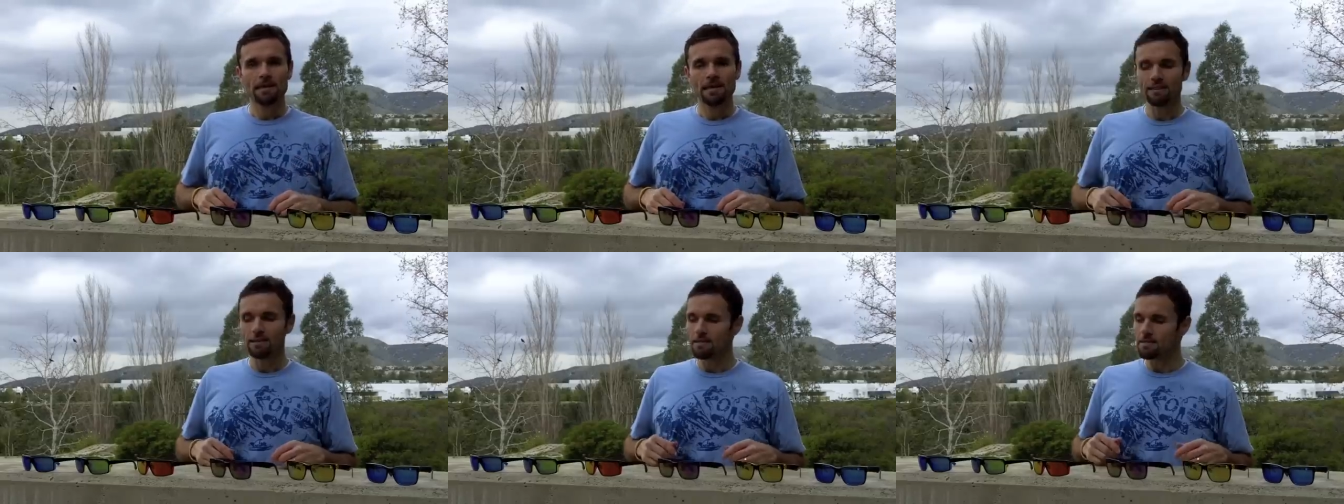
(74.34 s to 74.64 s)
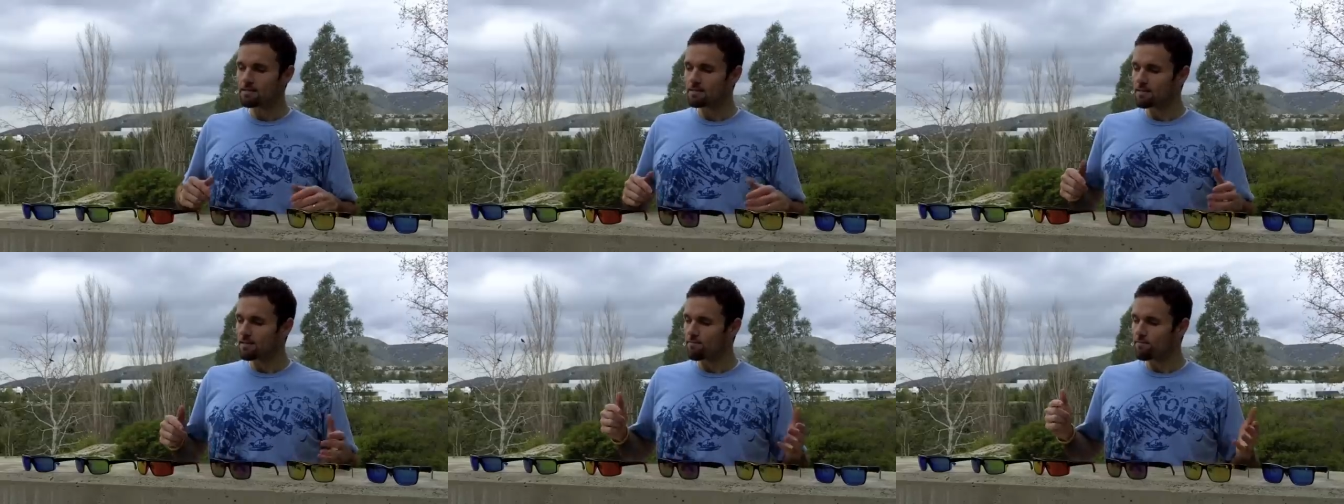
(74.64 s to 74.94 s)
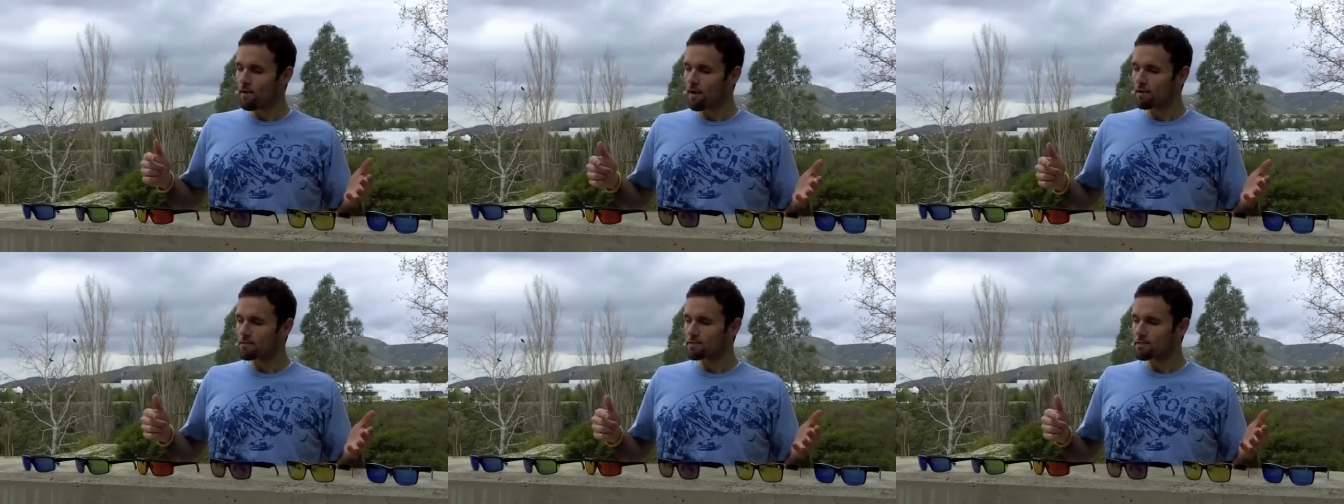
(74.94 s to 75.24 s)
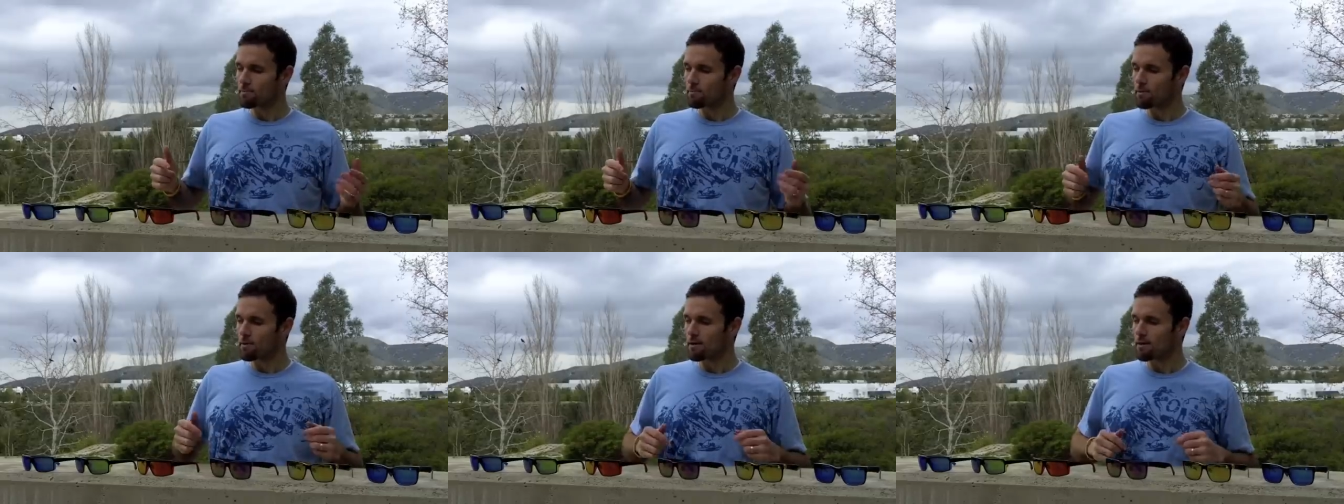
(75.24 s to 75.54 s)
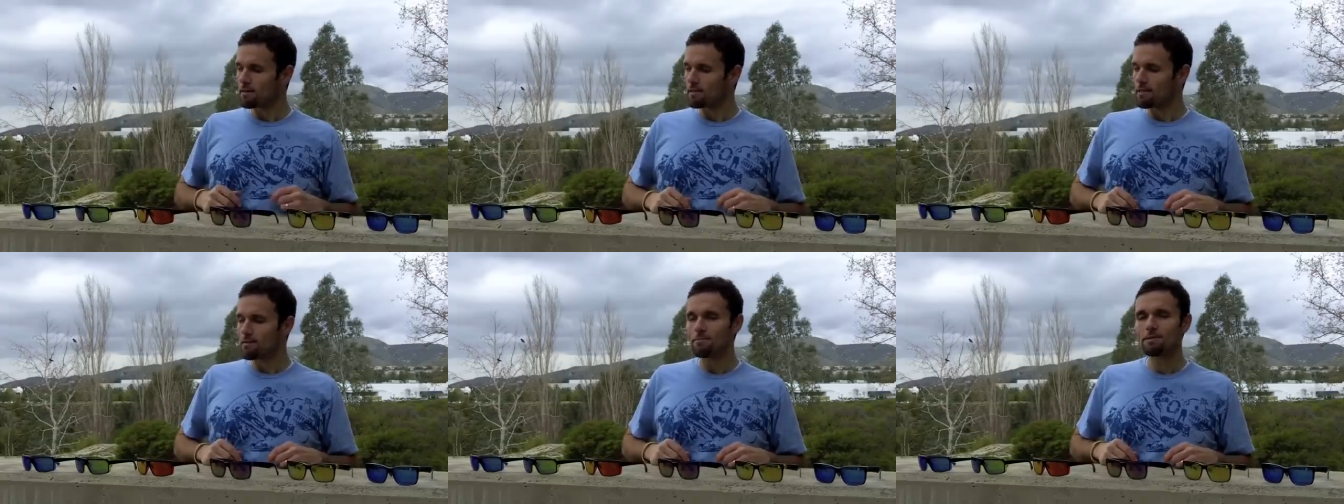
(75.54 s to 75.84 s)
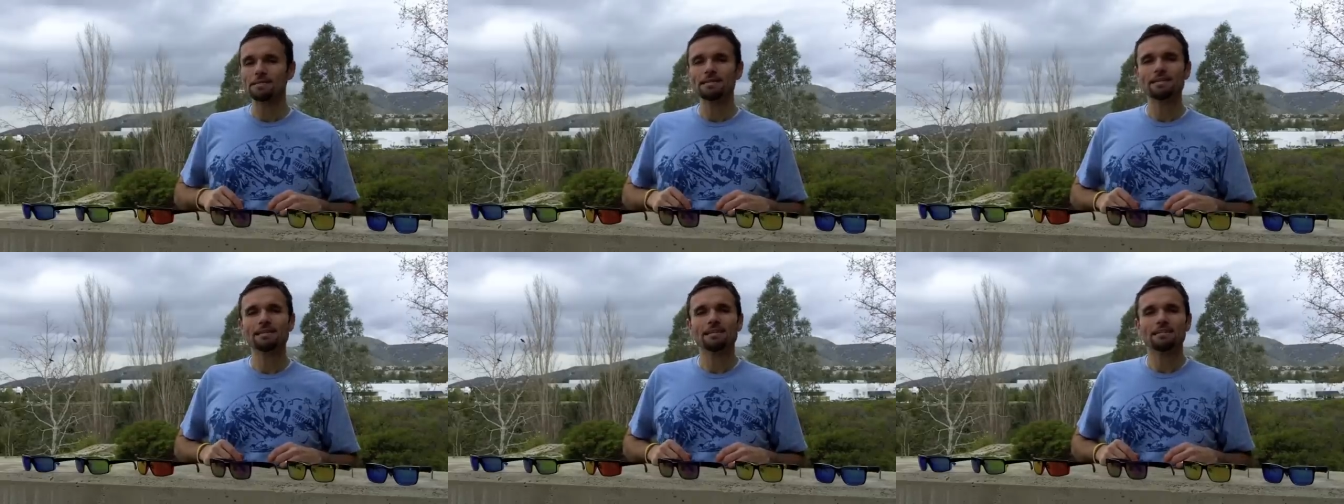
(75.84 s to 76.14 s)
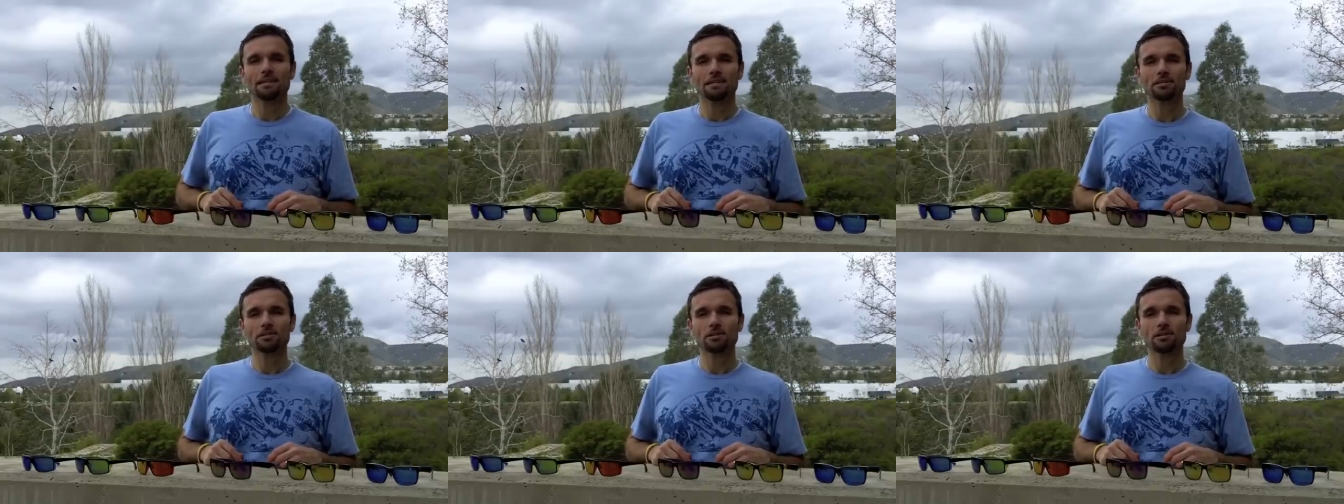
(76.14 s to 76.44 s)
Again, this is the VonZipper Limited
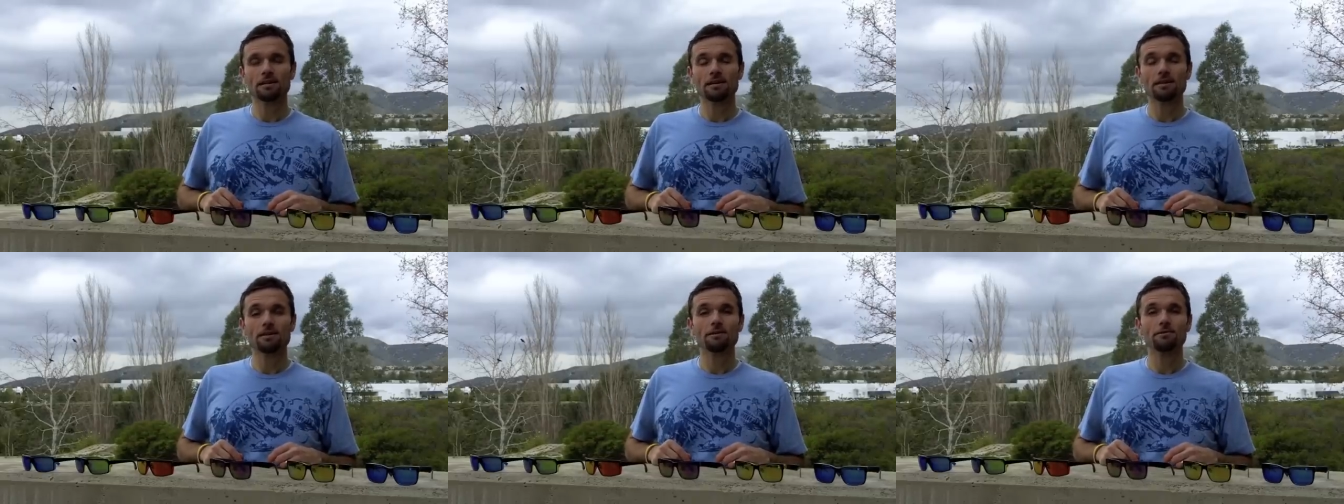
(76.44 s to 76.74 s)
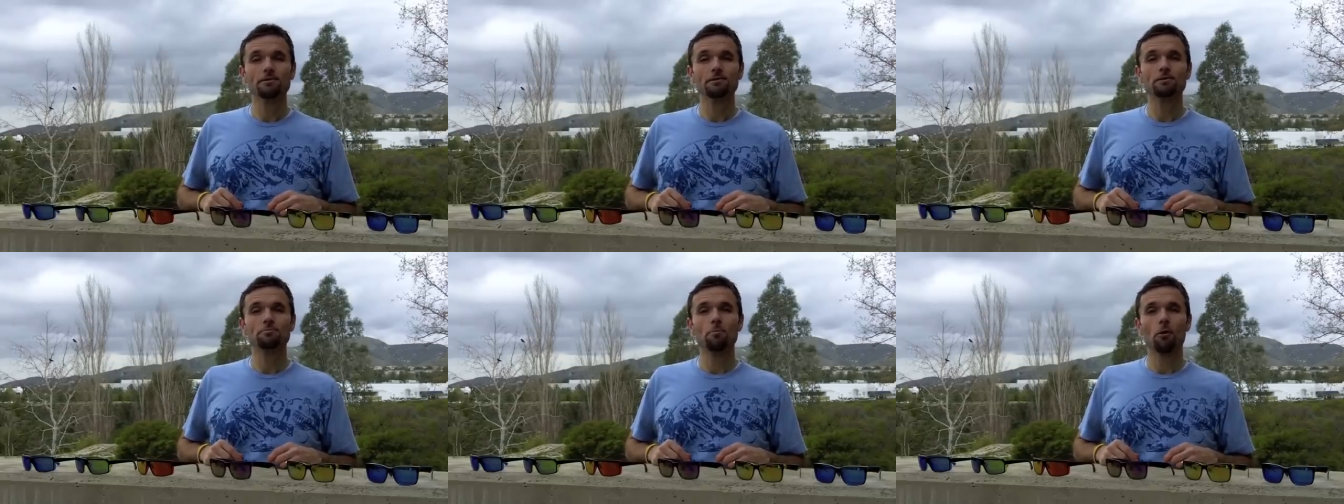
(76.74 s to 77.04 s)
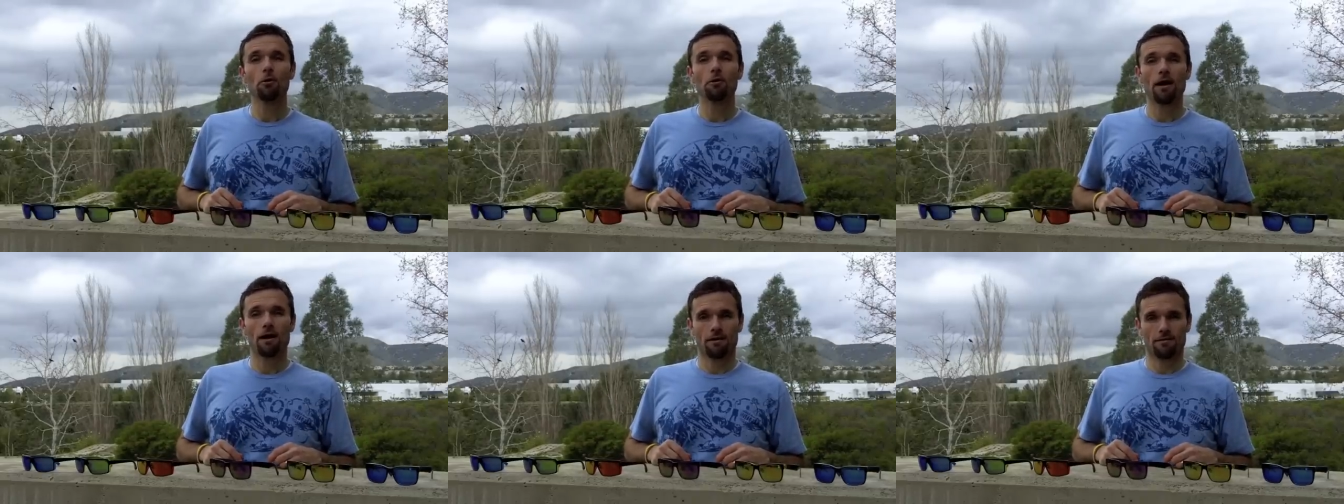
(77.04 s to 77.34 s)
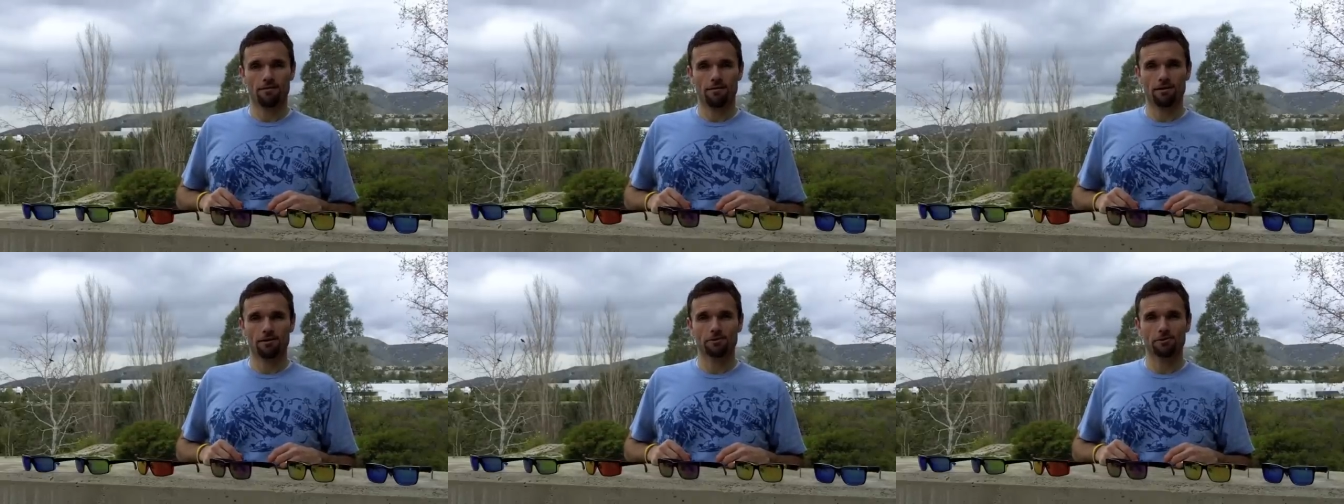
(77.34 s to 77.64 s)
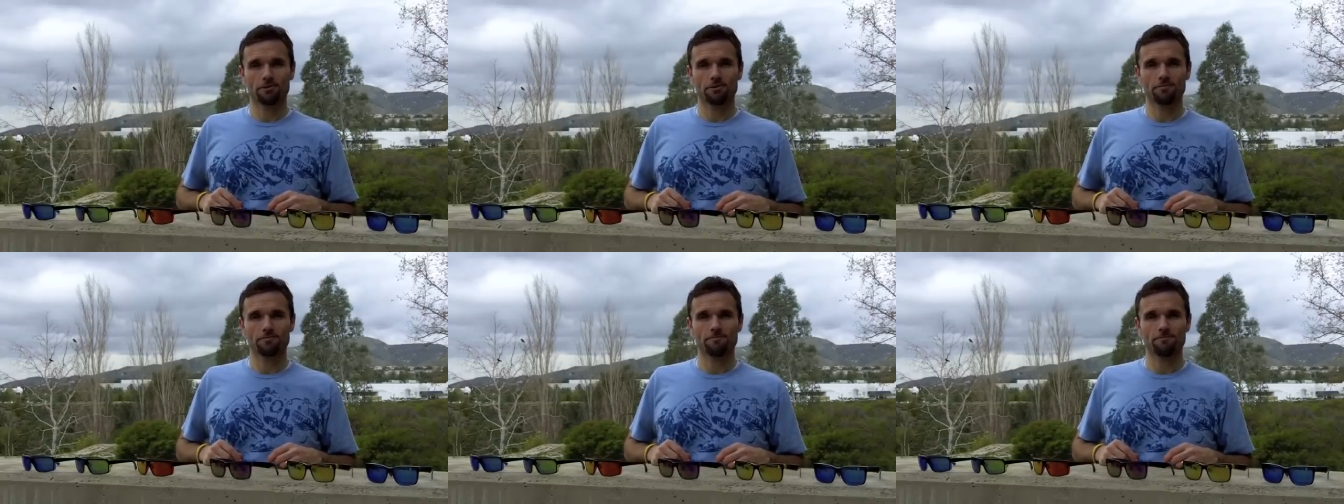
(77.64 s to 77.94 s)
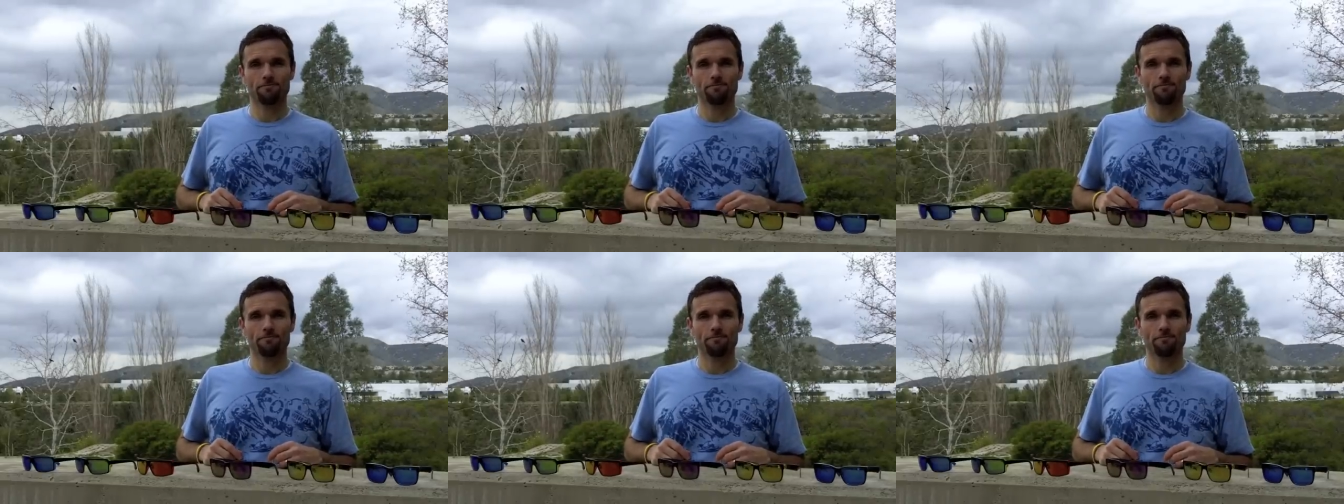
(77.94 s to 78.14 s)
Addiction Smokeout Collection.